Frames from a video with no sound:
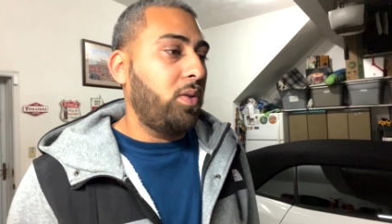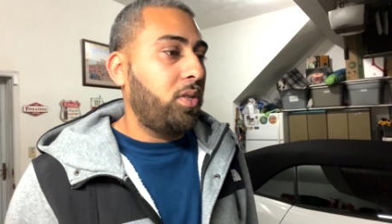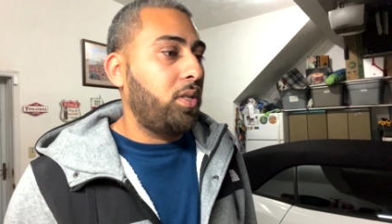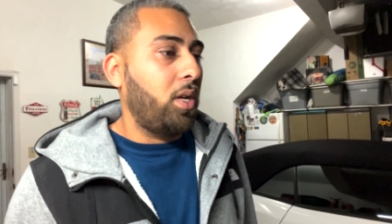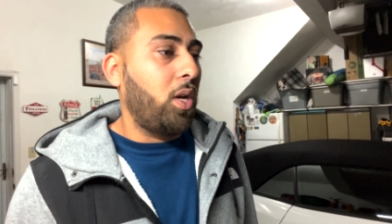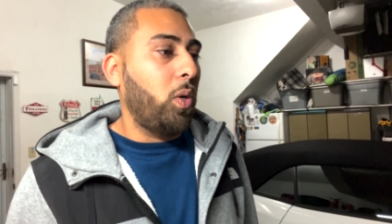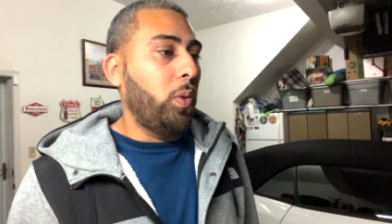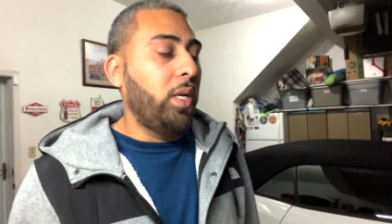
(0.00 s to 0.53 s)

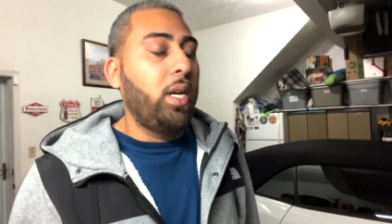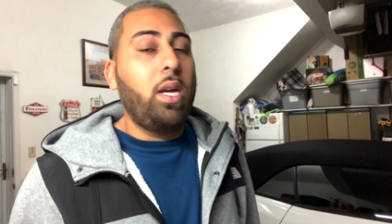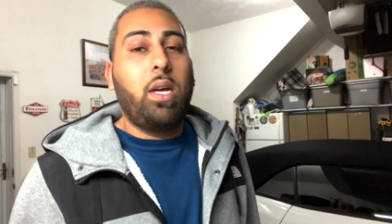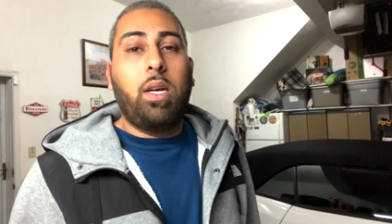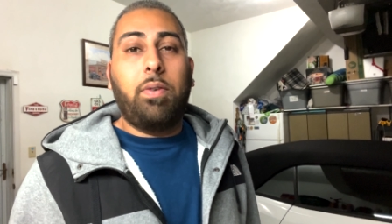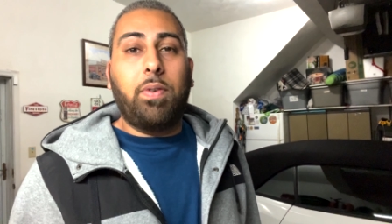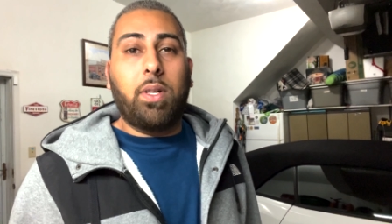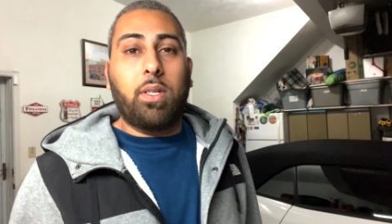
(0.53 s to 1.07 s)
So
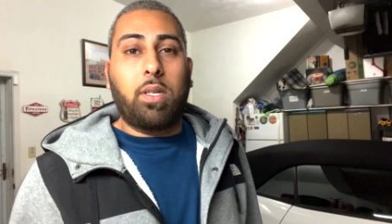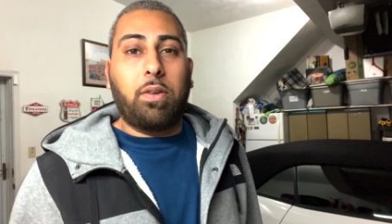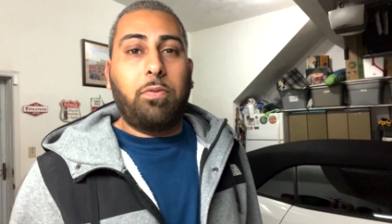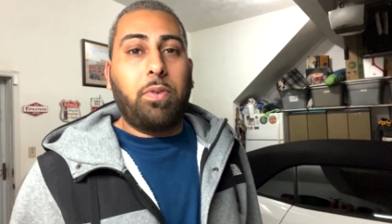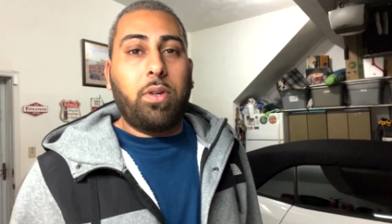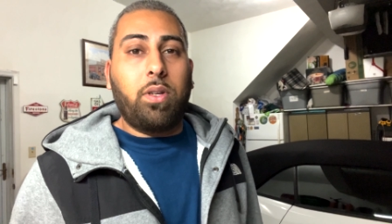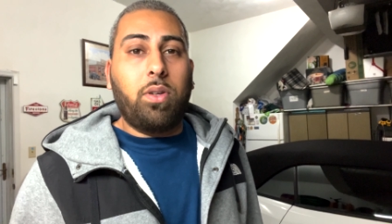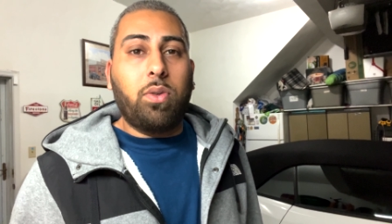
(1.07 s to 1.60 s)
if you're looking
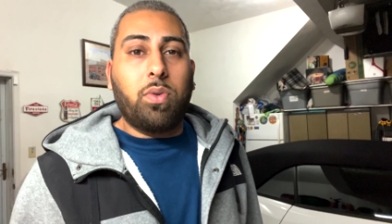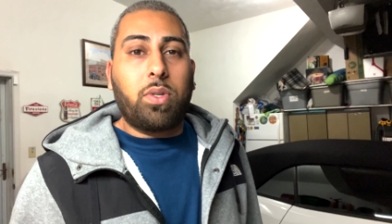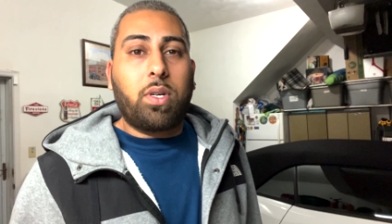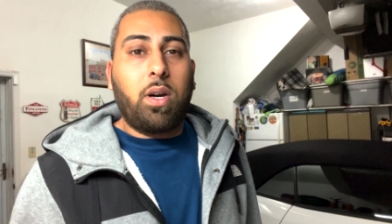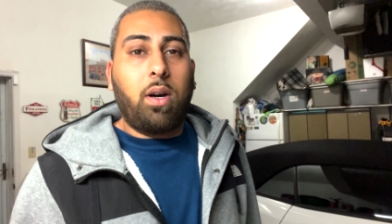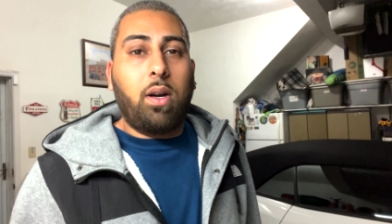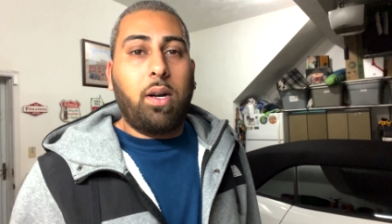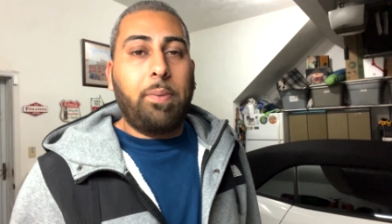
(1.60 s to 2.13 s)
for a used
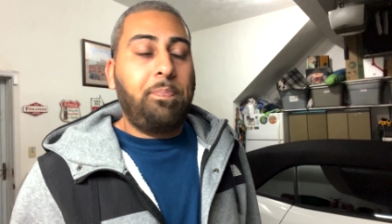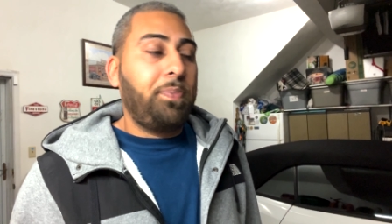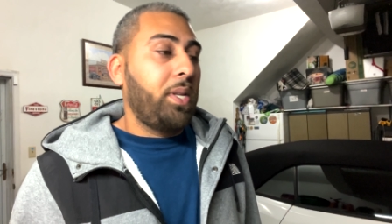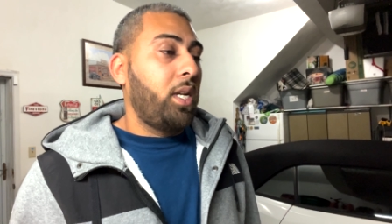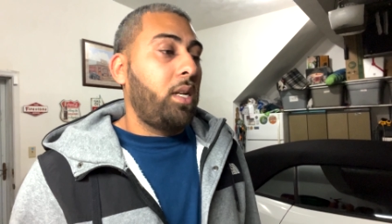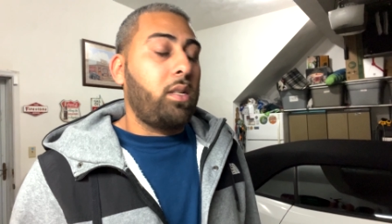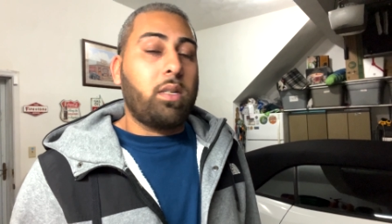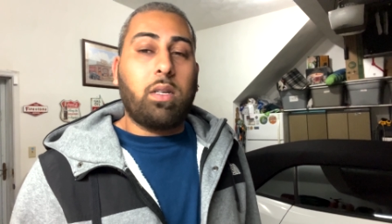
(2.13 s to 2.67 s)
car,
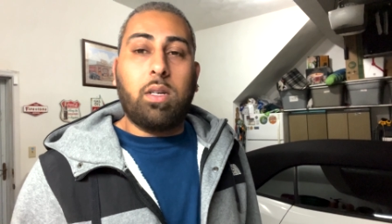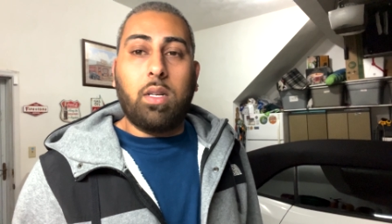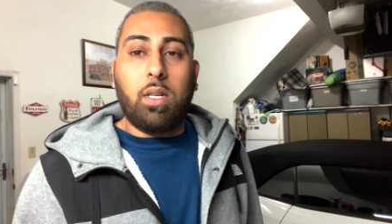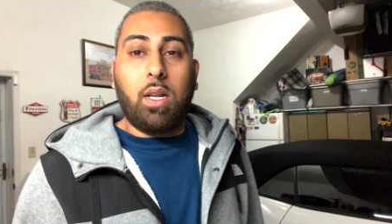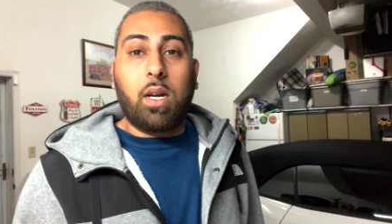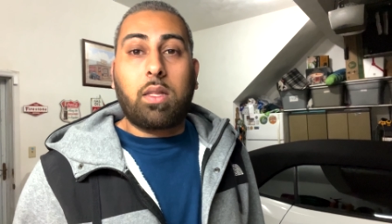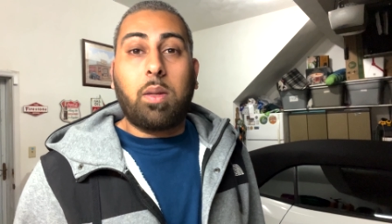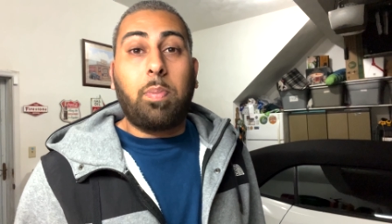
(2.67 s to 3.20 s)
good
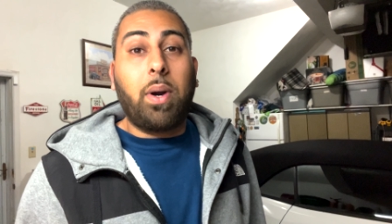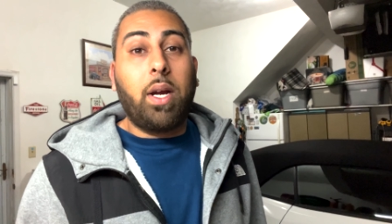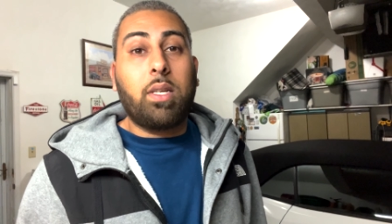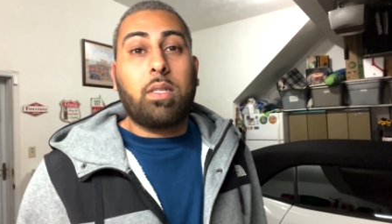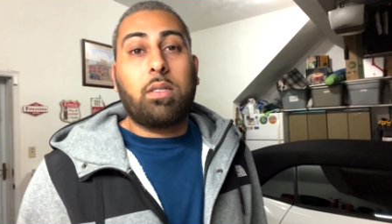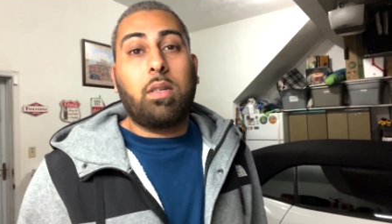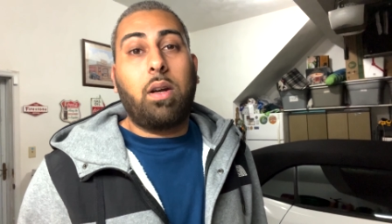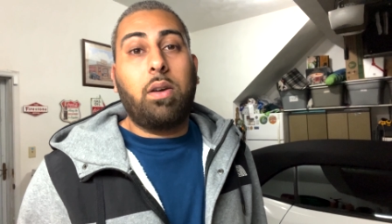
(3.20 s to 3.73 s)
luck, the
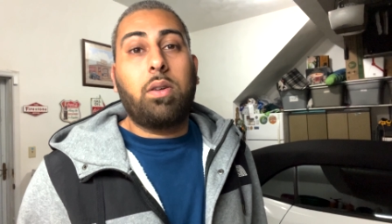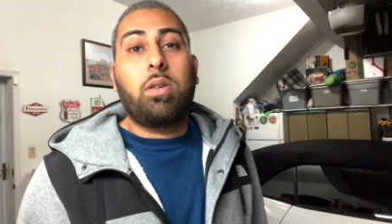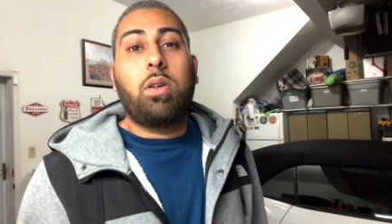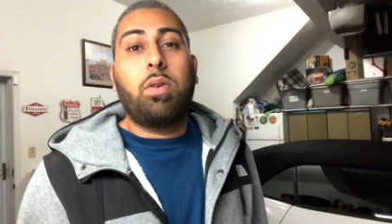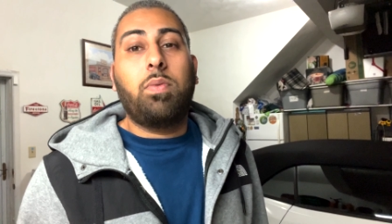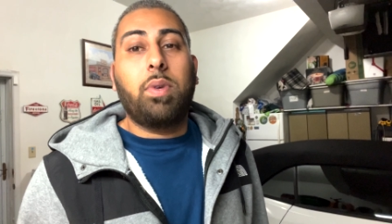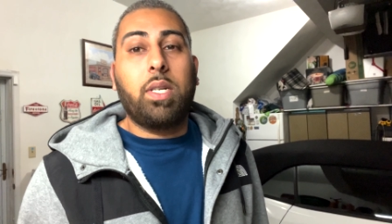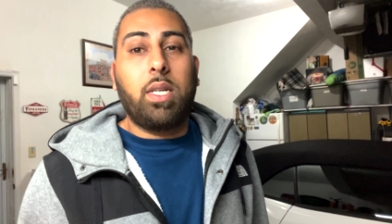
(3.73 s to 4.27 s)
prices are
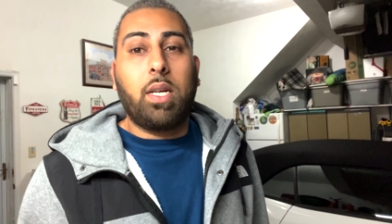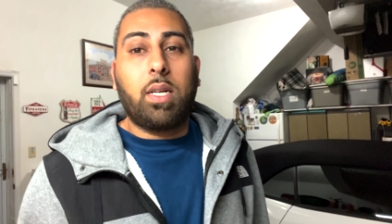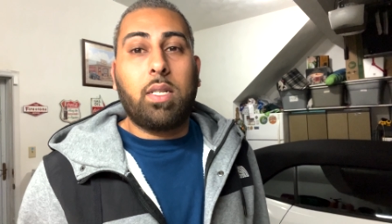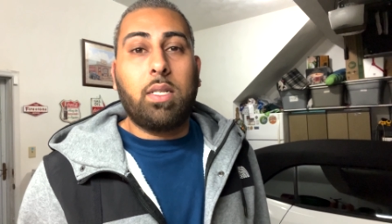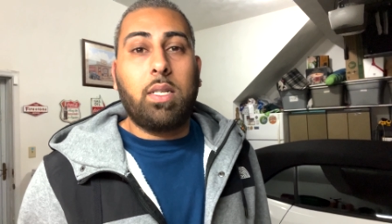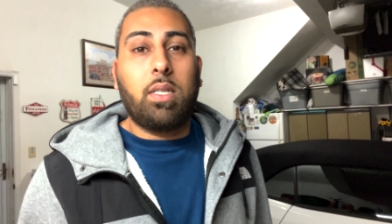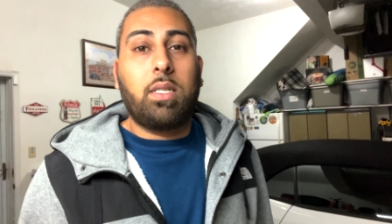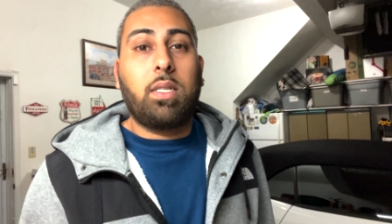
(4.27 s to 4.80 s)

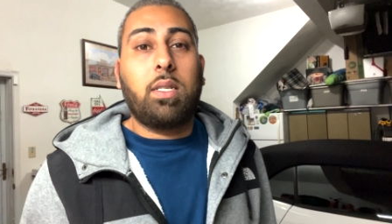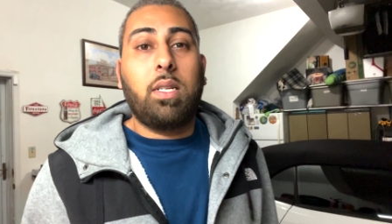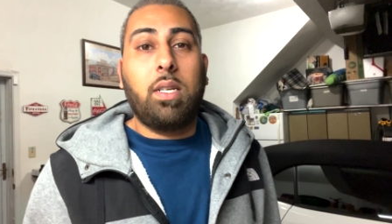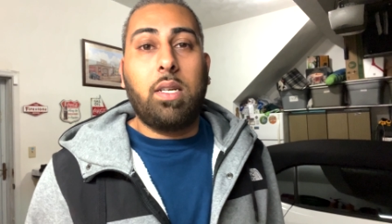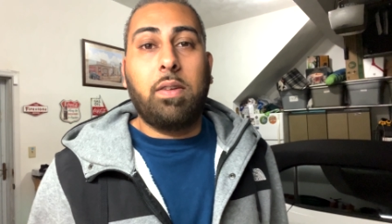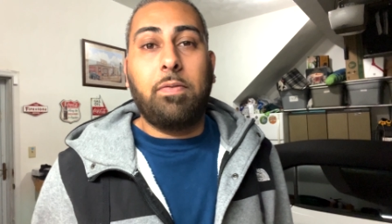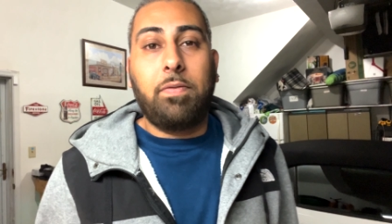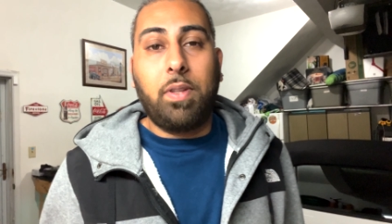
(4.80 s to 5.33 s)

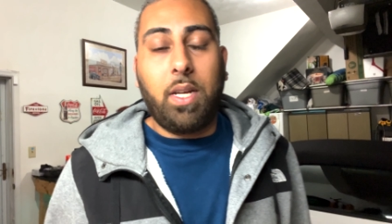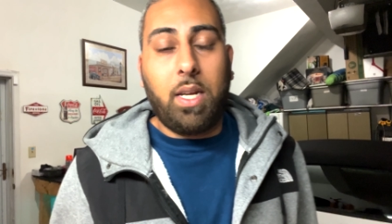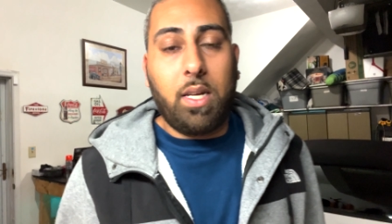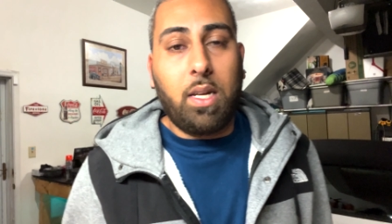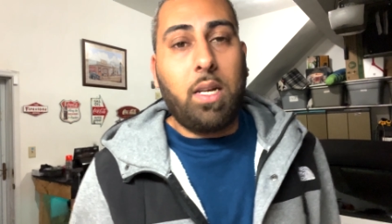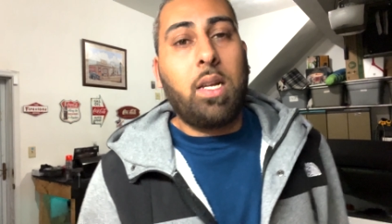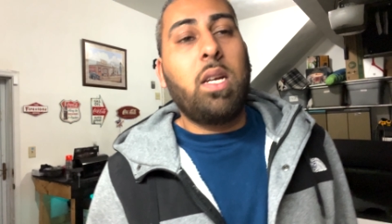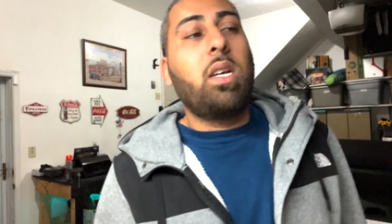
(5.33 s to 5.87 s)
ridiculously
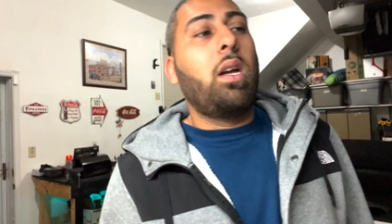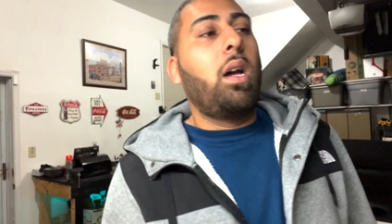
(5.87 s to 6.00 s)
inflated.